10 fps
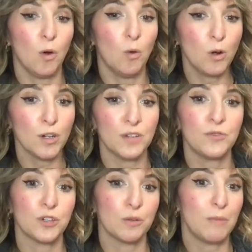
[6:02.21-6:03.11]
Or
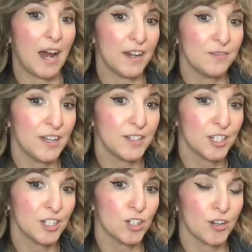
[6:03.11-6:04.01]
if you're a
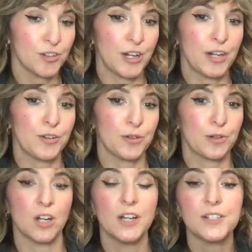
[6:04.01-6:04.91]
manifesting generator, you
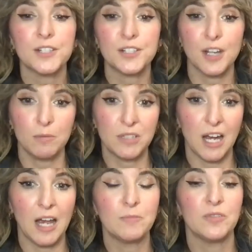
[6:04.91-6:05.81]
are a
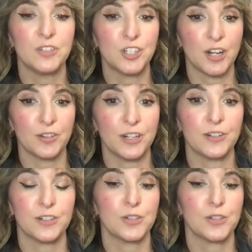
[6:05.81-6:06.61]
subtype of a generator.